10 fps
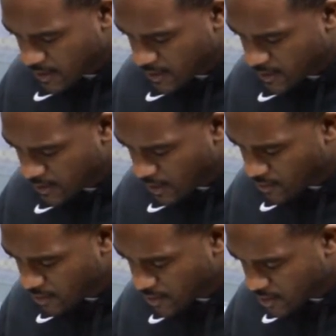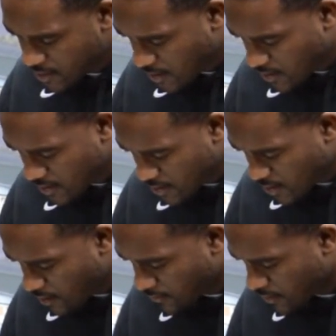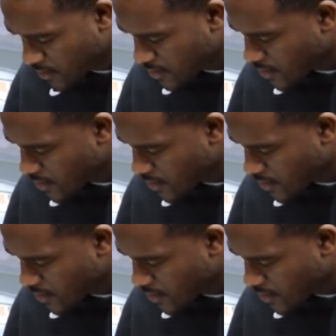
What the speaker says: Did I want to share anything off this?